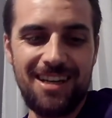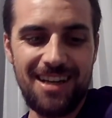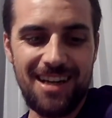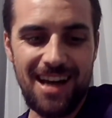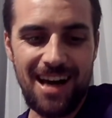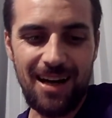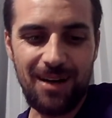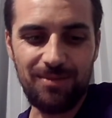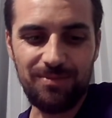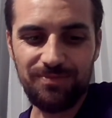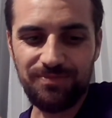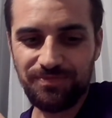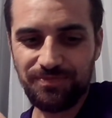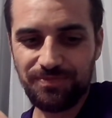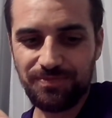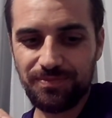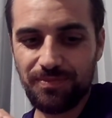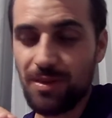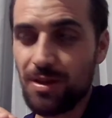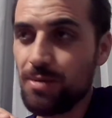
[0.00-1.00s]
Um,
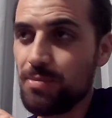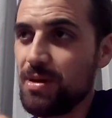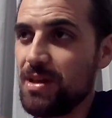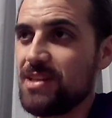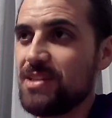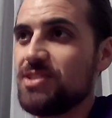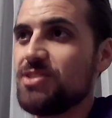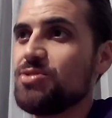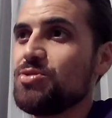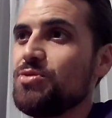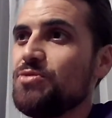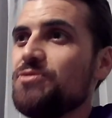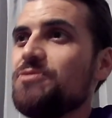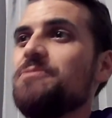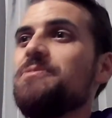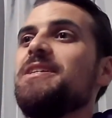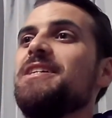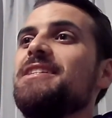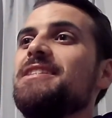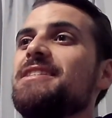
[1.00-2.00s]
but this is all from
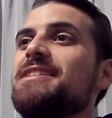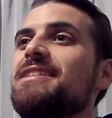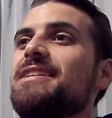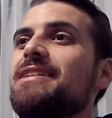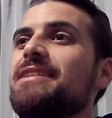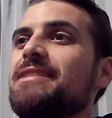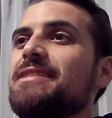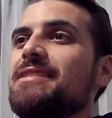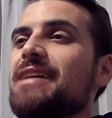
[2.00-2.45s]
the internet.